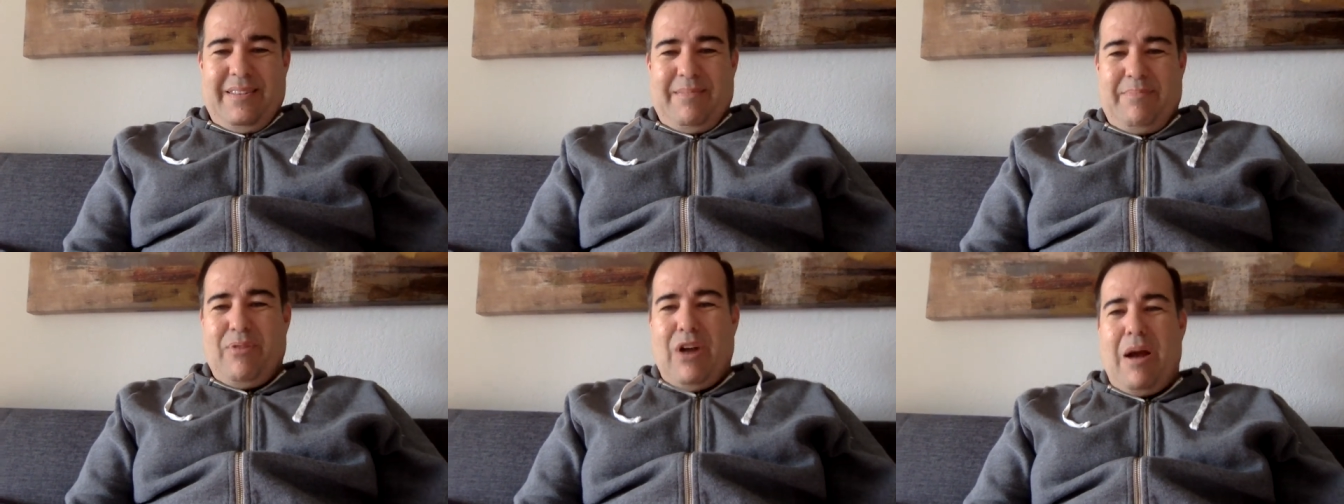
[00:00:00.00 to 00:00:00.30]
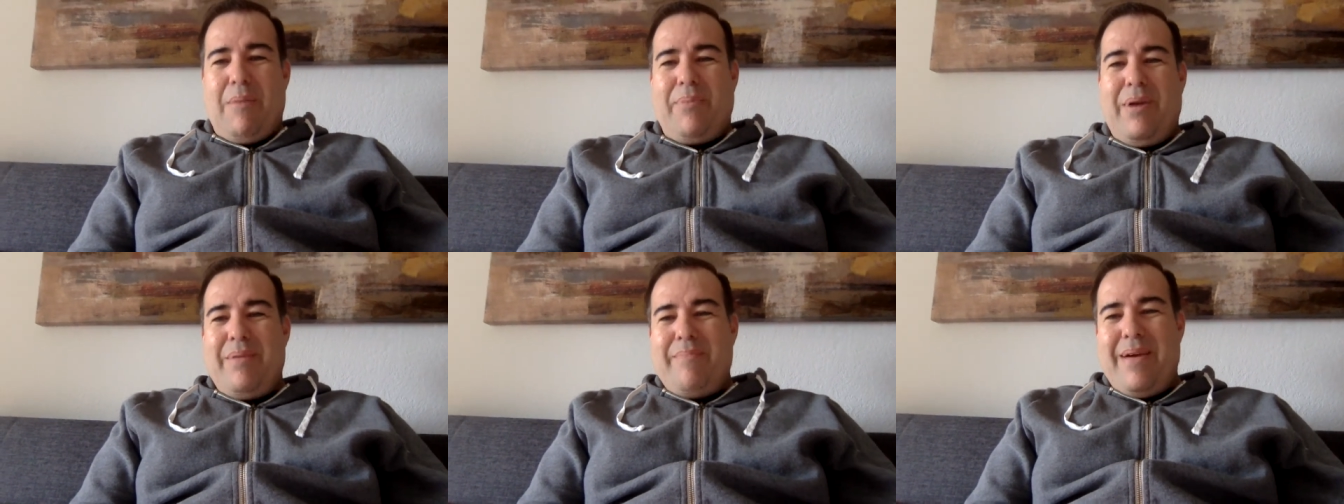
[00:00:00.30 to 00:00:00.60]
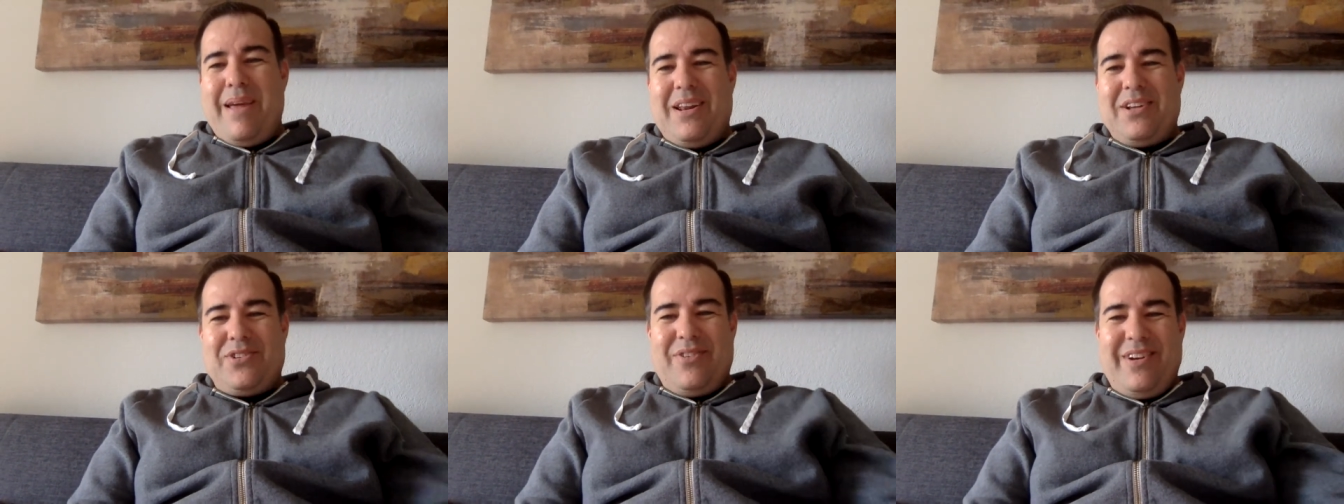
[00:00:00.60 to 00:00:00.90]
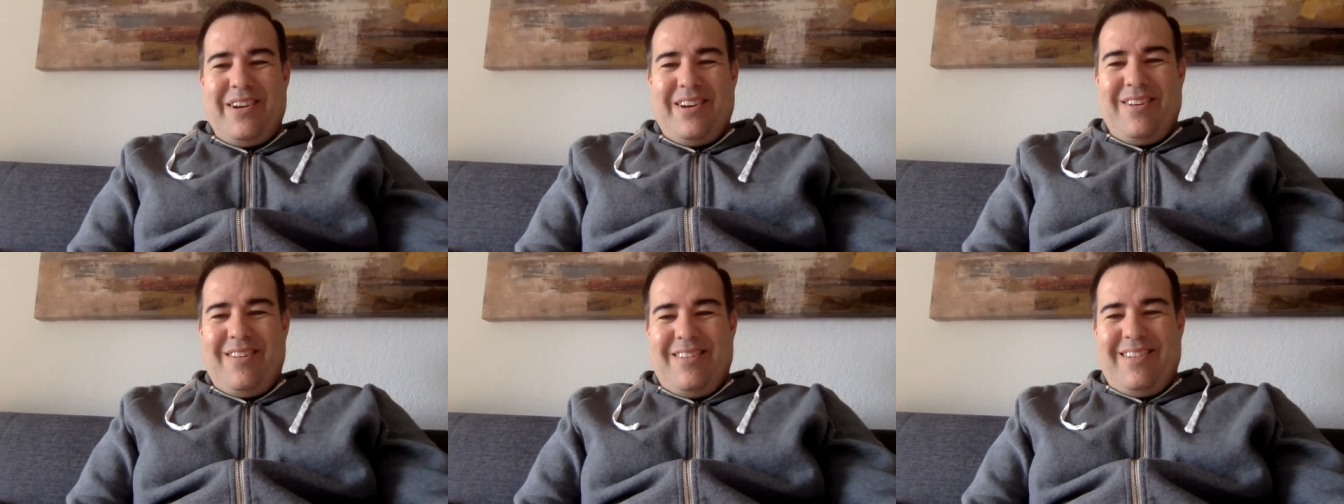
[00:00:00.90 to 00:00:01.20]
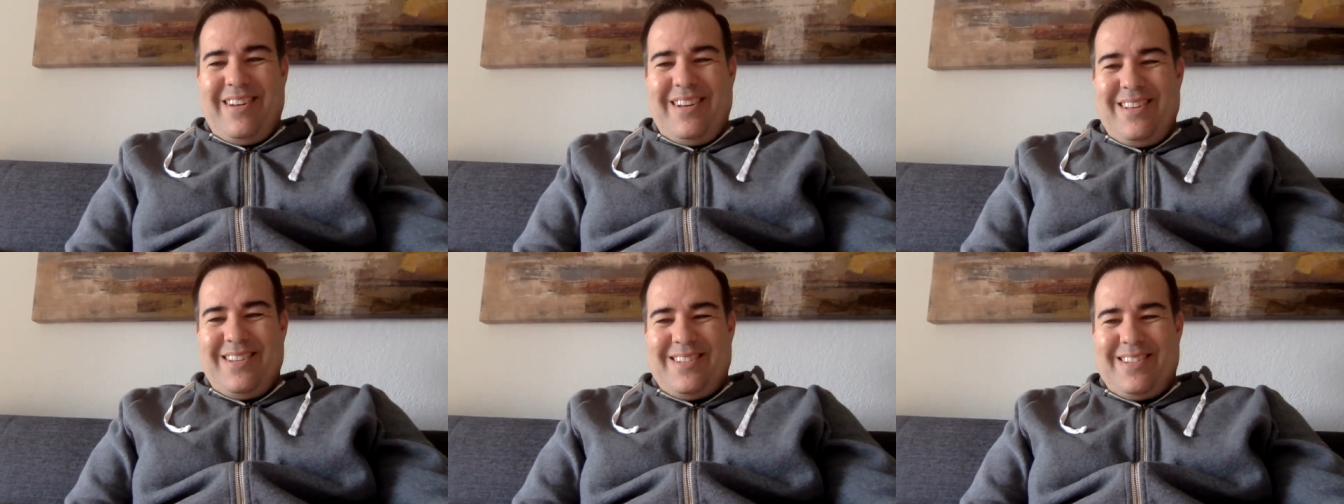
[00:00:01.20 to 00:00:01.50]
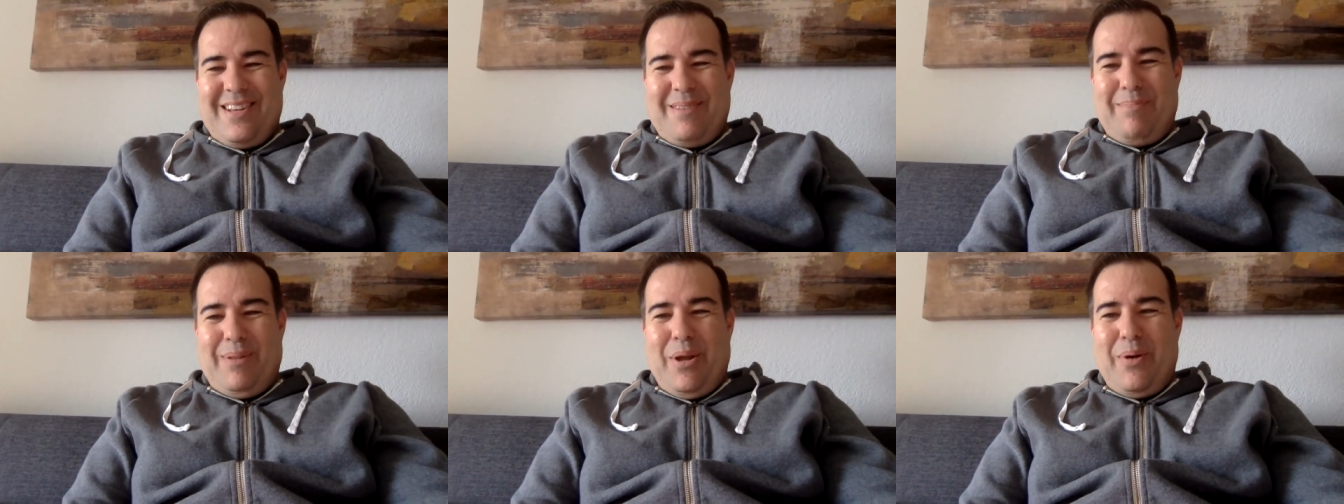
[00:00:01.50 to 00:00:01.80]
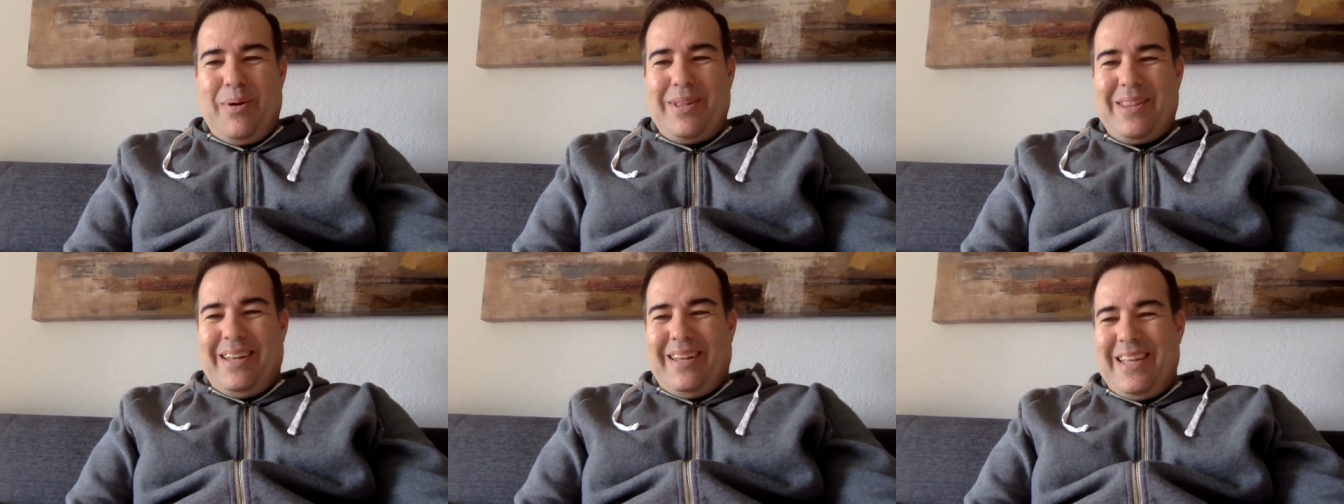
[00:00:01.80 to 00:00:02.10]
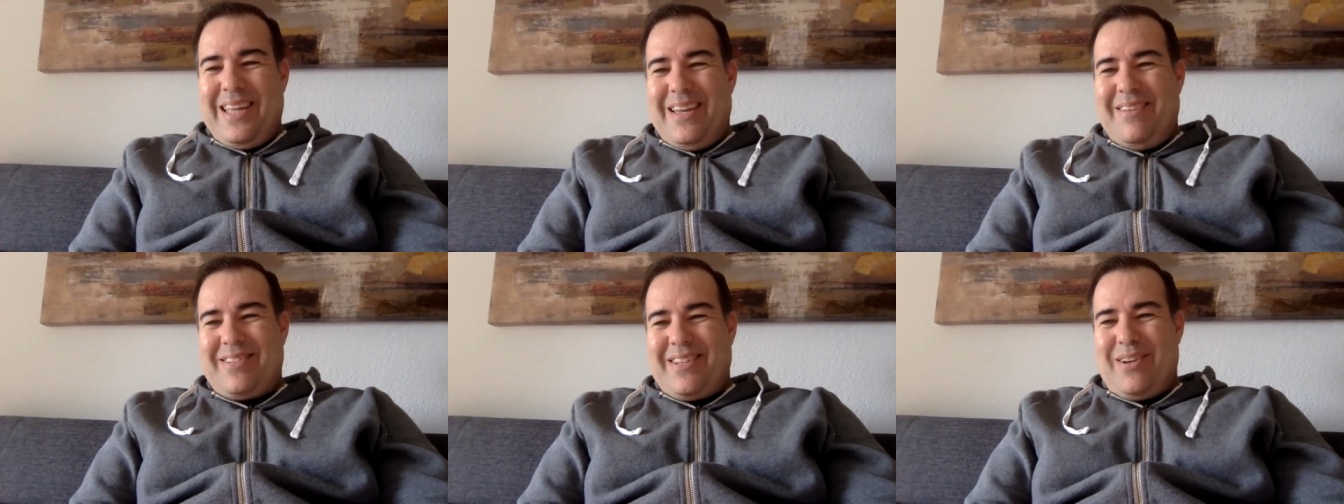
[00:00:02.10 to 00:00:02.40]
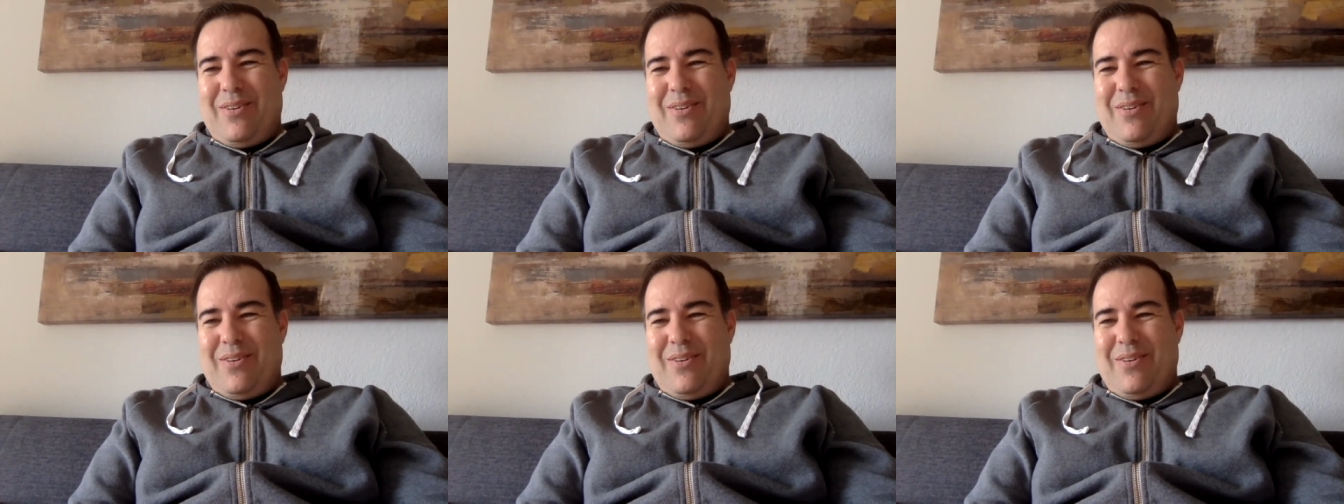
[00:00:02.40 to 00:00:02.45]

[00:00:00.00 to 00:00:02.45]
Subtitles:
property manager here is blowing the leaves